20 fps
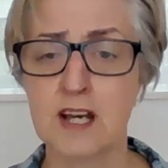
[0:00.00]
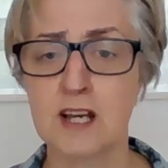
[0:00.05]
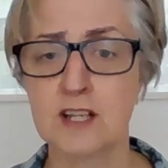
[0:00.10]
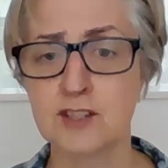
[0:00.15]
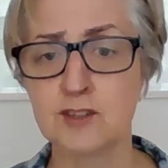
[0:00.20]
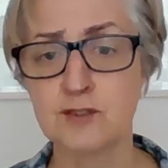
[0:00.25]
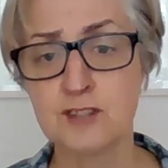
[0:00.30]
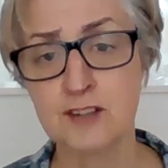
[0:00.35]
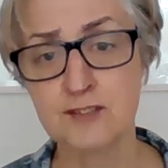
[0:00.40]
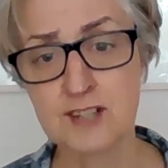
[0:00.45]

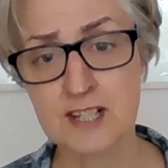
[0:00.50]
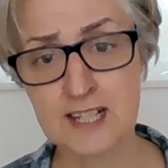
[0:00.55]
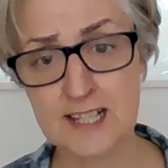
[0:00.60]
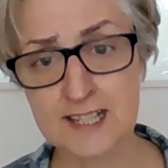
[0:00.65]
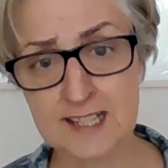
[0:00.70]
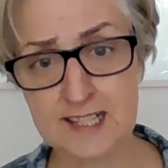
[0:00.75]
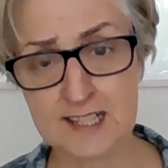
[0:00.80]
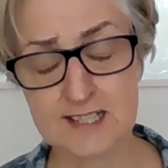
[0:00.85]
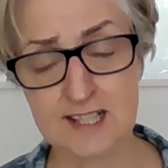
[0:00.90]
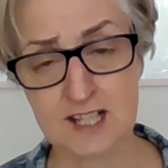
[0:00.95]
And you'd have
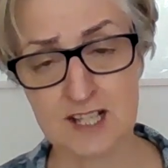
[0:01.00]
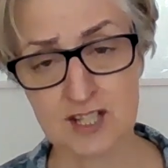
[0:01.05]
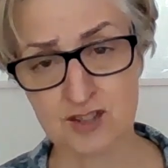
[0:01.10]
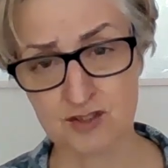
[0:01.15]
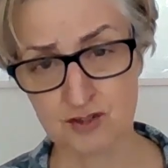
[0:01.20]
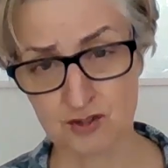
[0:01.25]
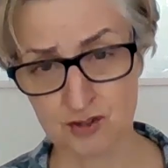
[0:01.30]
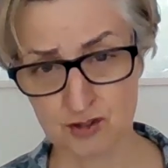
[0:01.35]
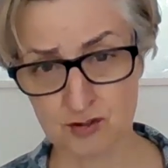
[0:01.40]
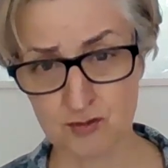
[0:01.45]
clinic
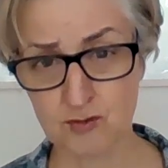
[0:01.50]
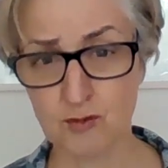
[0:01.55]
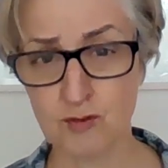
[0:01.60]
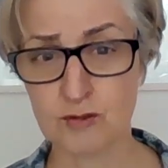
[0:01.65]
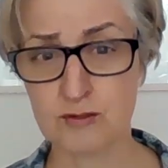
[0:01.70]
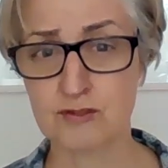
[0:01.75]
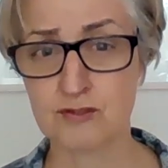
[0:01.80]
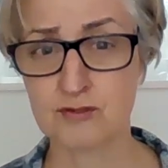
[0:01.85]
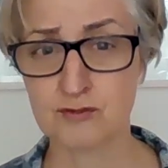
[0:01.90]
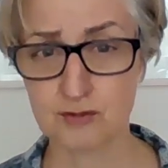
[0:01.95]
sessions,
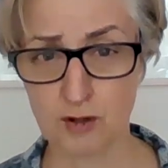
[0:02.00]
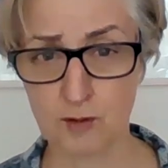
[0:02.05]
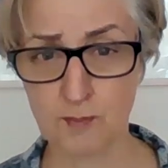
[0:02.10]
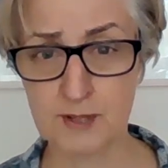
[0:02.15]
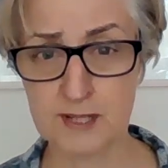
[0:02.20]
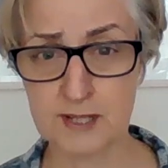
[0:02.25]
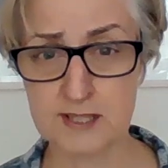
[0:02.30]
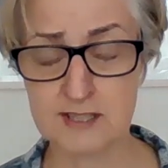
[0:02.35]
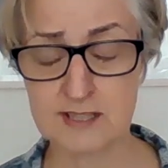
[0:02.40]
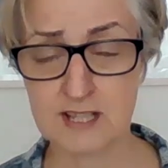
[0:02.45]
short
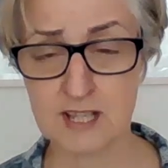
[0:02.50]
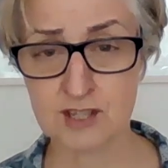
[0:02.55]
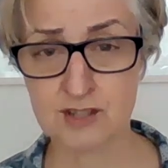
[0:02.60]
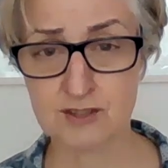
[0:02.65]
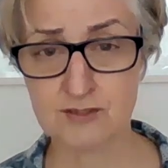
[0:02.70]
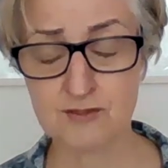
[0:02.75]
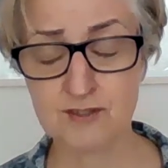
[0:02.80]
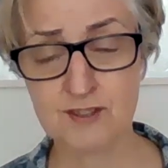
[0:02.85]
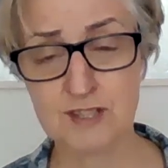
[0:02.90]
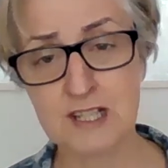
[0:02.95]
drop-in
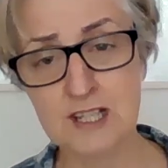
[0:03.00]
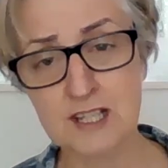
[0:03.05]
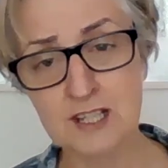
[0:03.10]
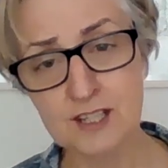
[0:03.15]
sessions.